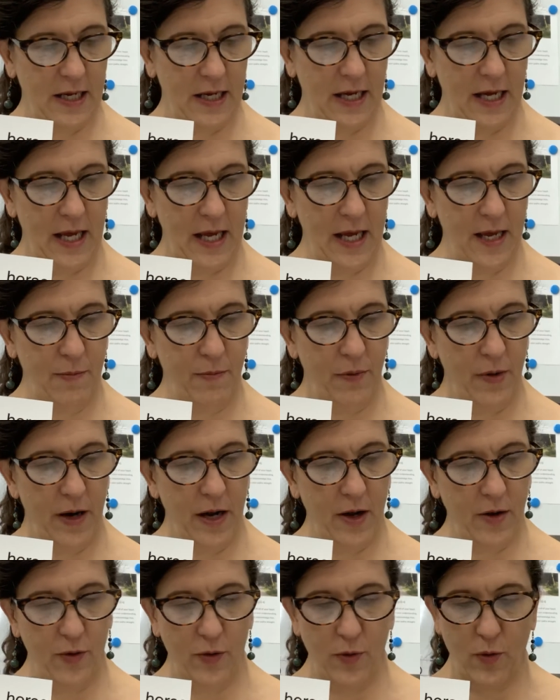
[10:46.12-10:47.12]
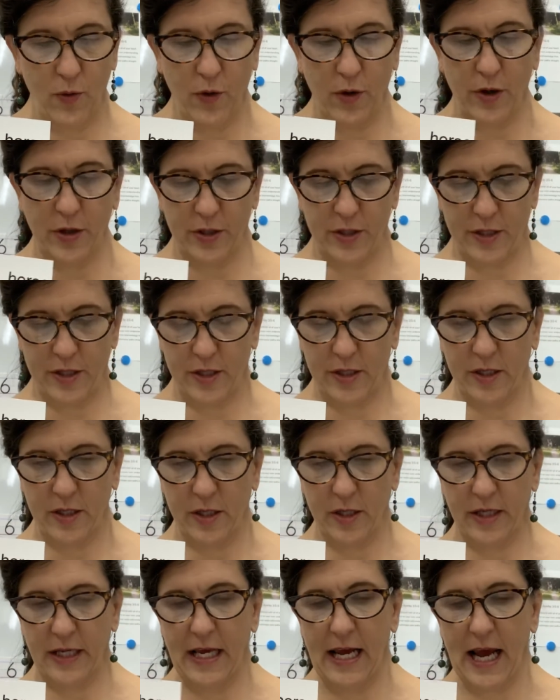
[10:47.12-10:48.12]
A brown horse.
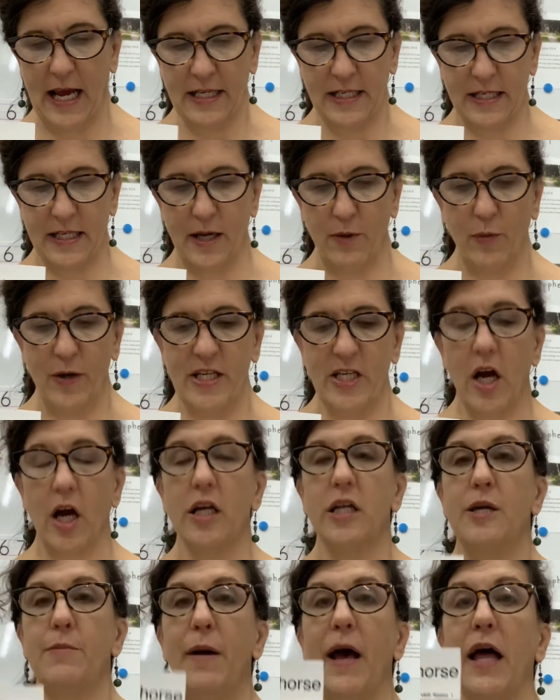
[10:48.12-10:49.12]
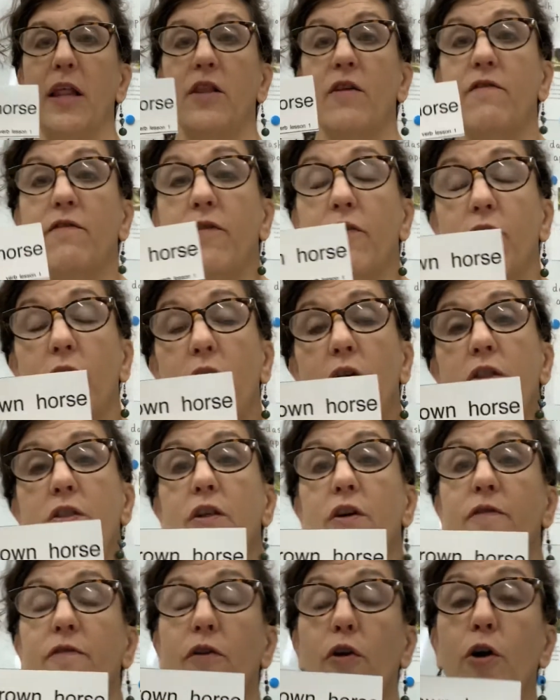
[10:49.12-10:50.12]
Yes, and we talked about the
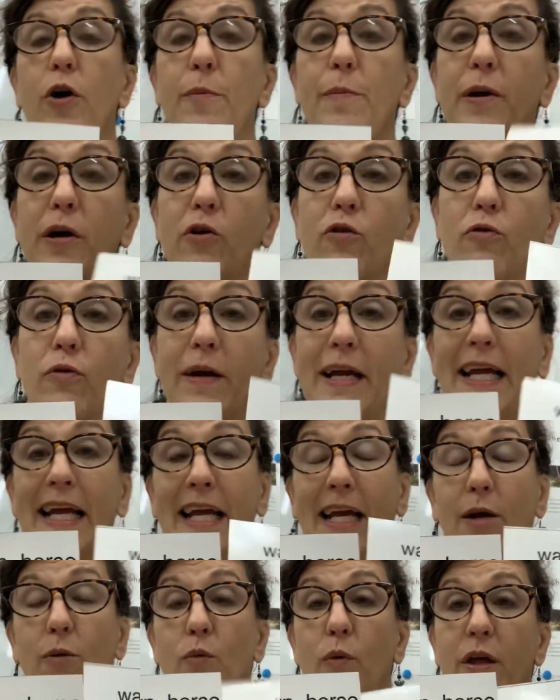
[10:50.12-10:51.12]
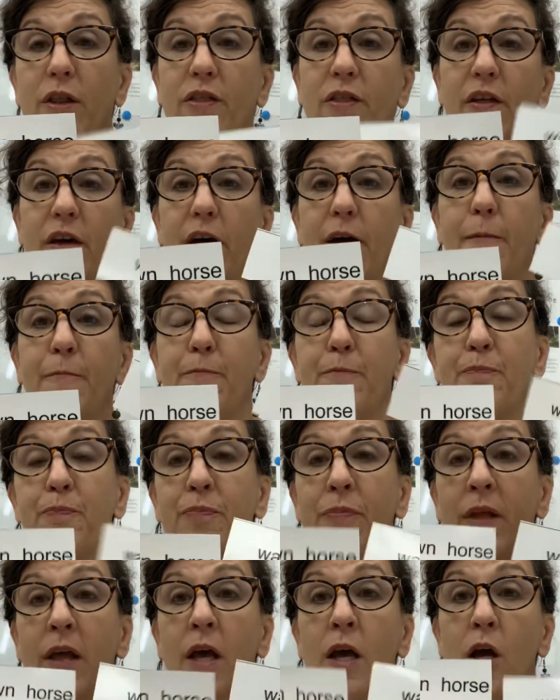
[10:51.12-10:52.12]
verb agreeing with
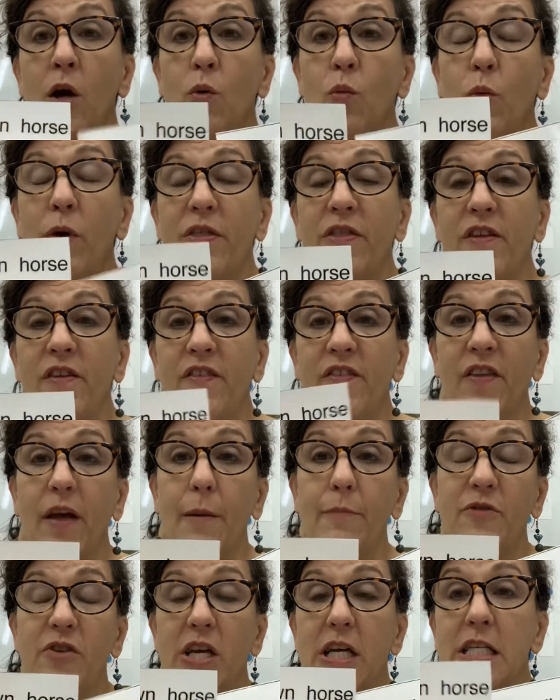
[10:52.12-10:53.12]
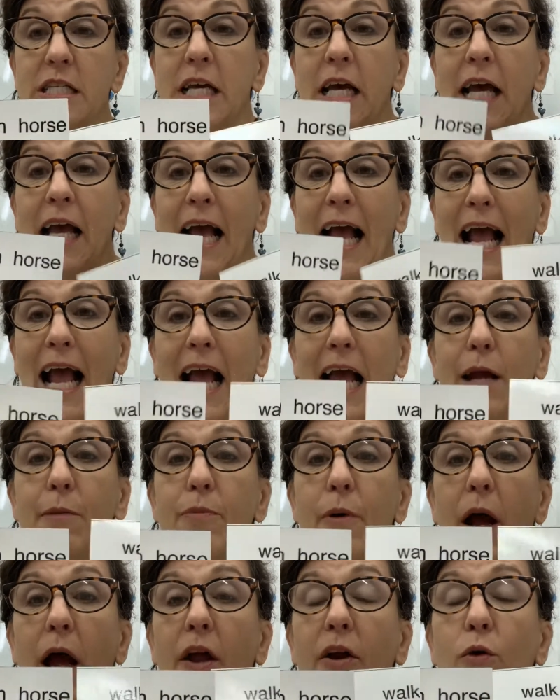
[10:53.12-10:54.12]
the subject. A
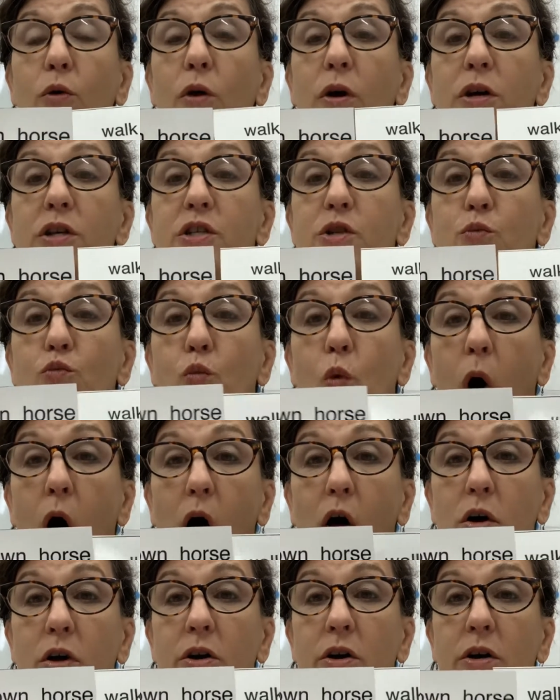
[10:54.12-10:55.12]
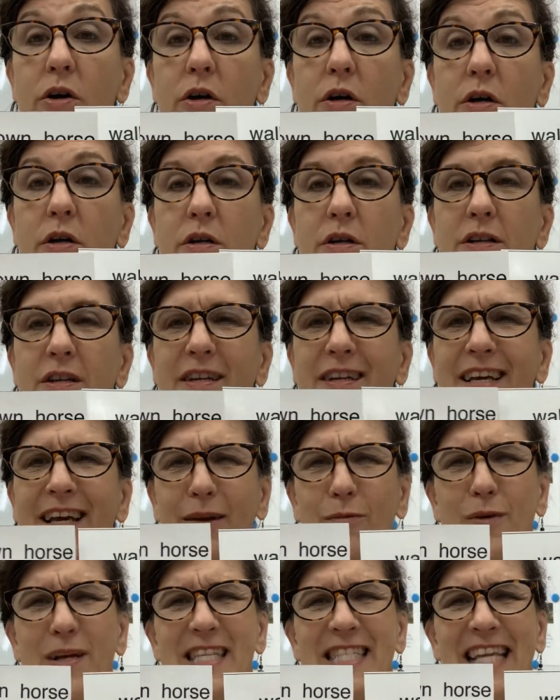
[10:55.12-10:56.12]
brown horse walk.
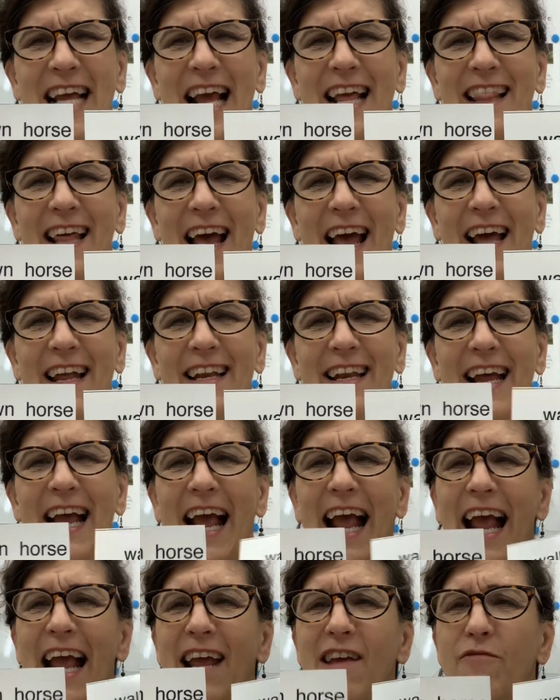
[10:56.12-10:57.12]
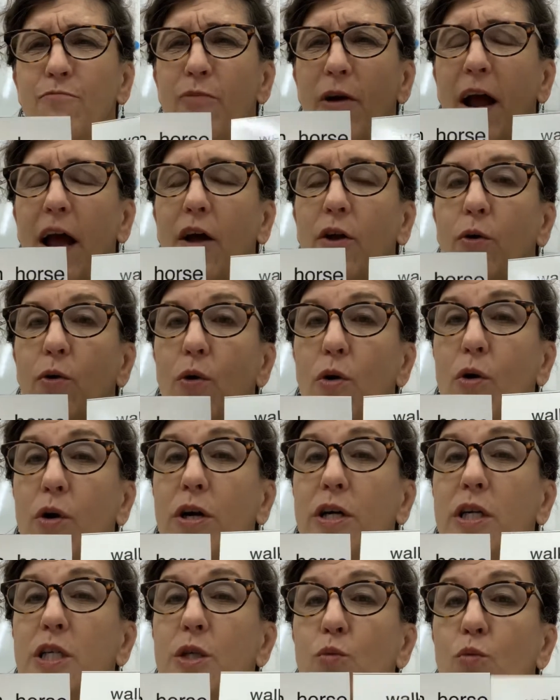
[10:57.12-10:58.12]
Can we say that? A brown
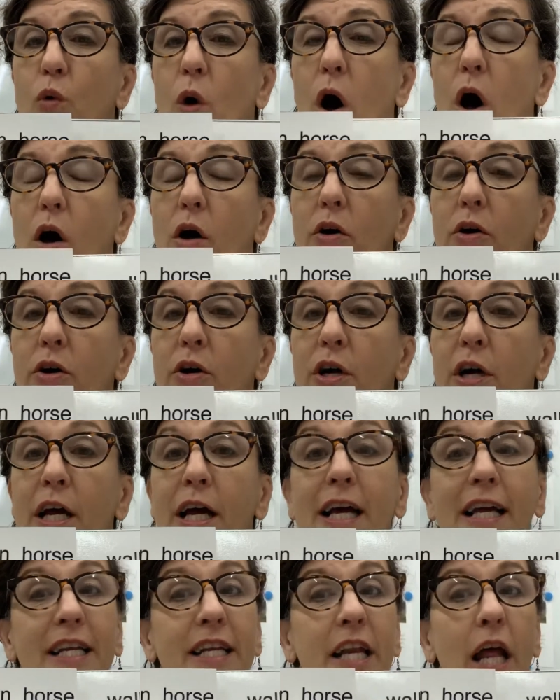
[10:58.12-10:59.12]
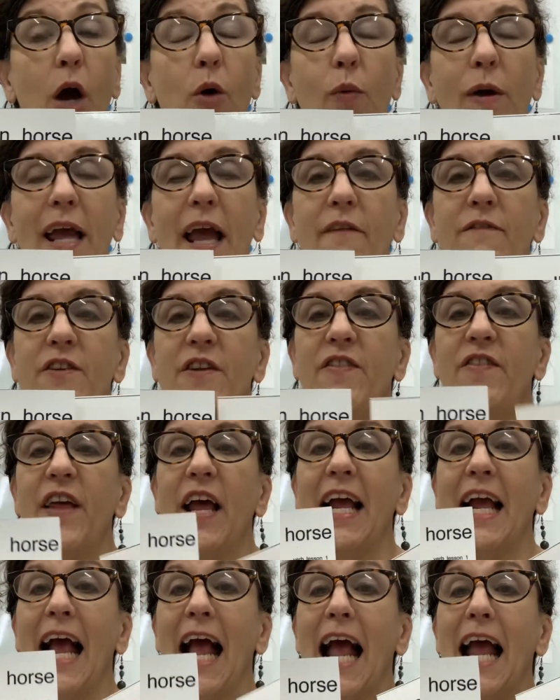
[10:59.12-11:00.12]
horse walk. No, we have to
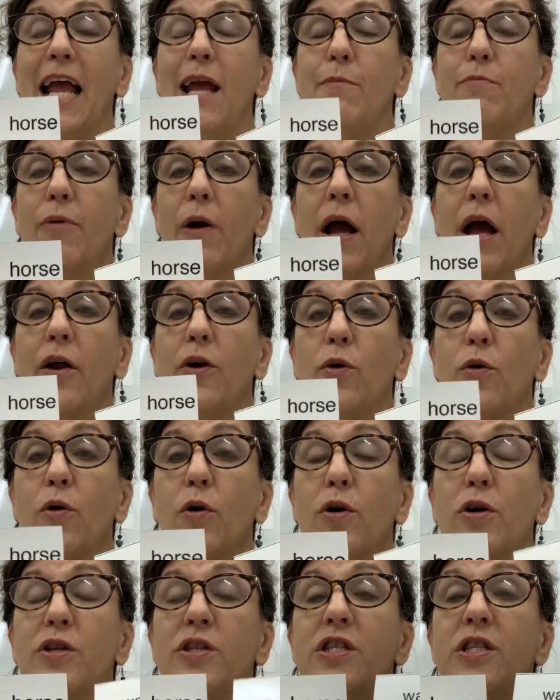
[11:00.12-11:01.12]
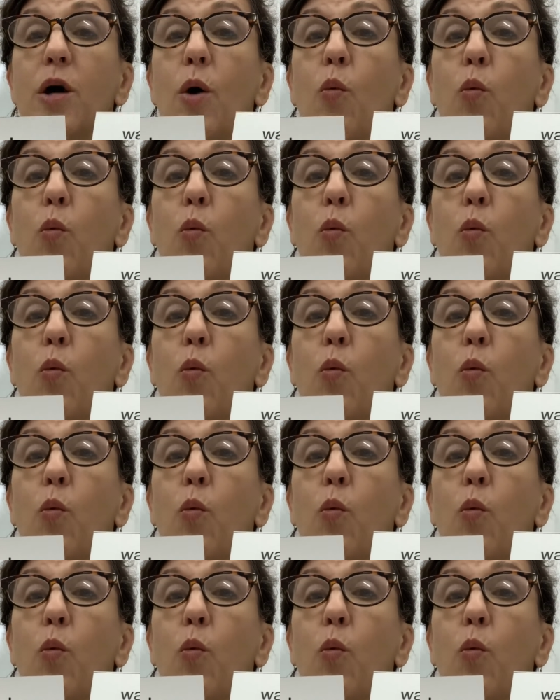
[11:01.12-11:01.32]
say a brown horse